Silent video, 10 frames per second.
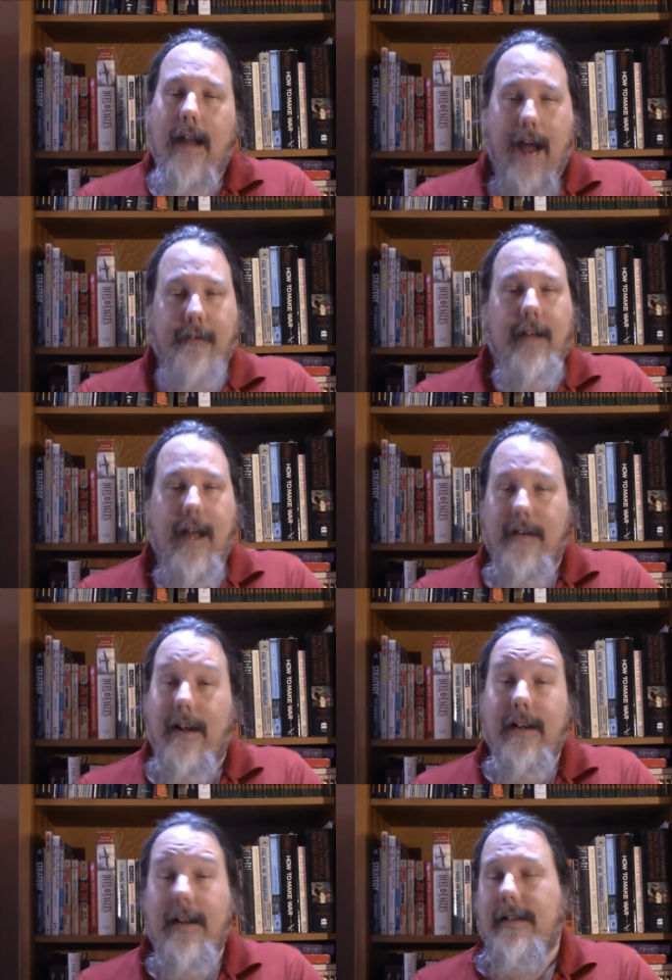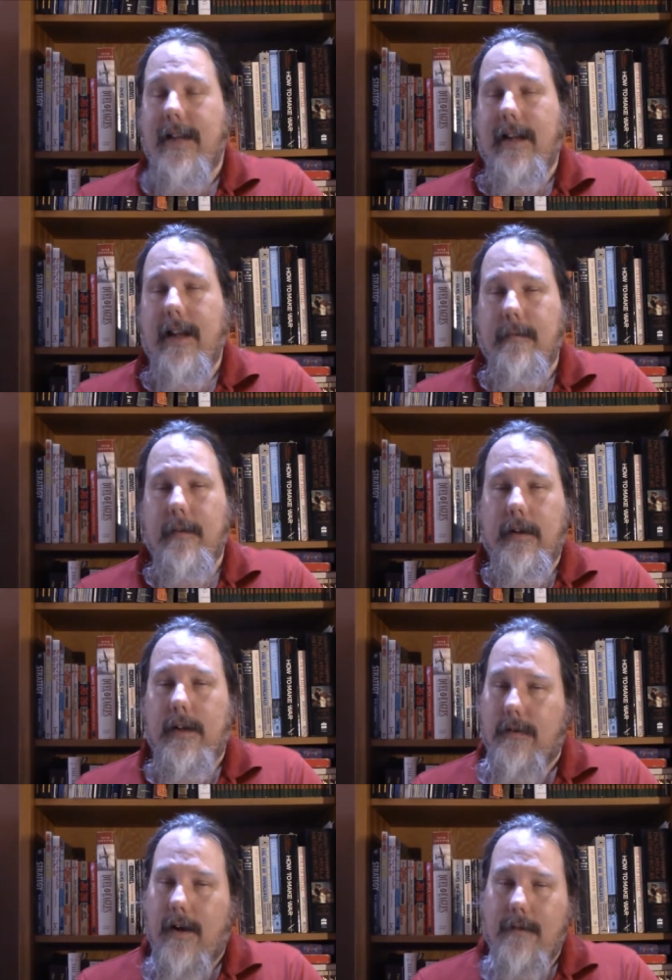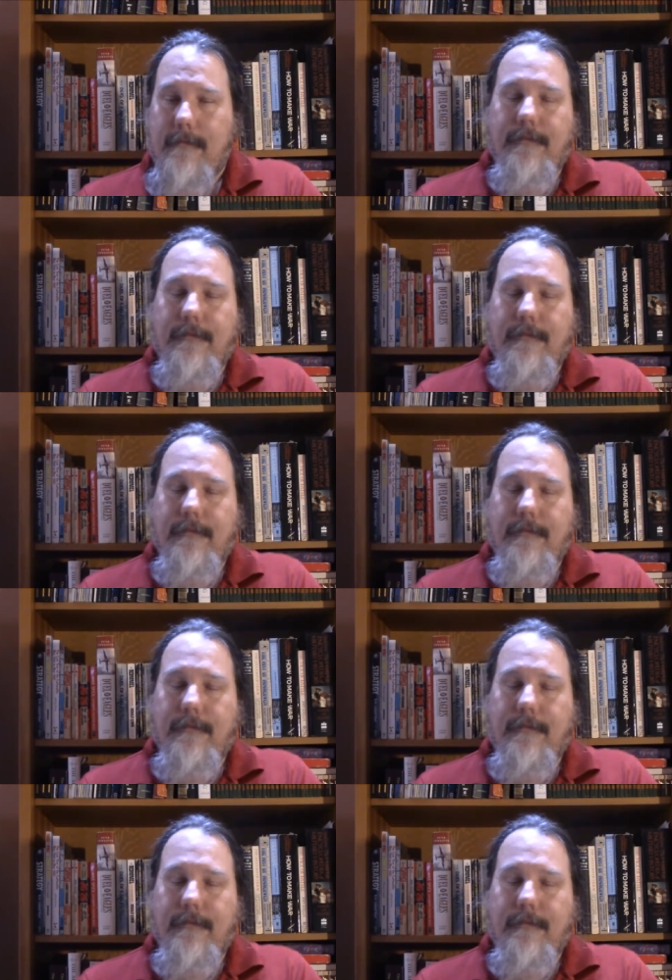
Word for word: have anti-tank capabilities, right?